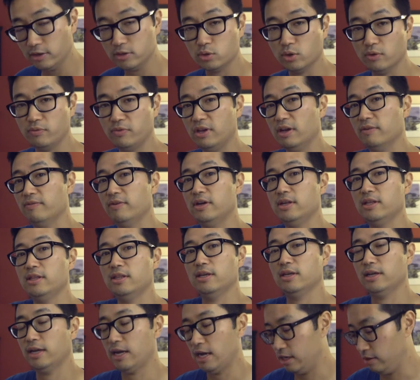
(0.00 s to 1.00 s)
So if you have
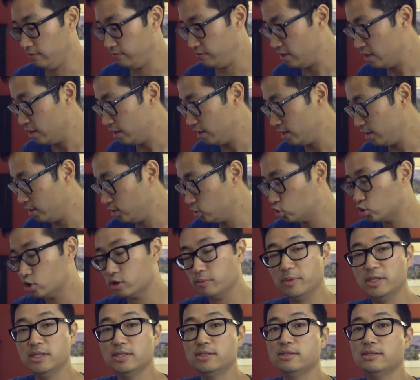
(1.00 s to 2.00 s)
anything kind of
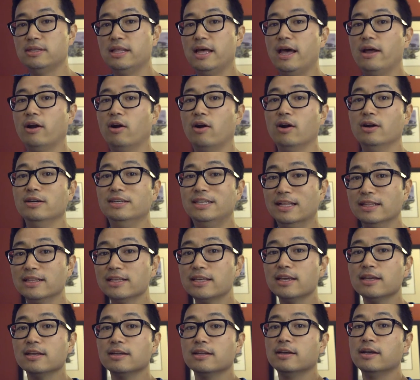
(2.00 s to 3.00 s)
instruments that are
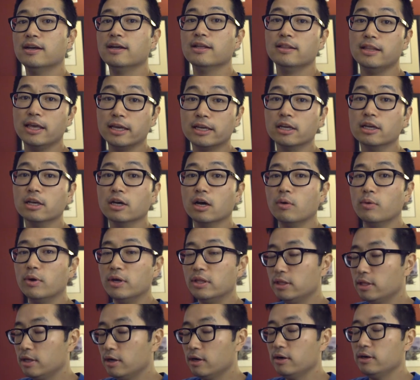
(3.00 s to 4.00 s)
delicate, they can go
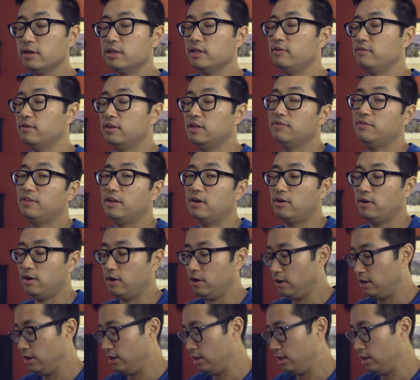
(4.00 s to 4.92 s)
in there, even if they're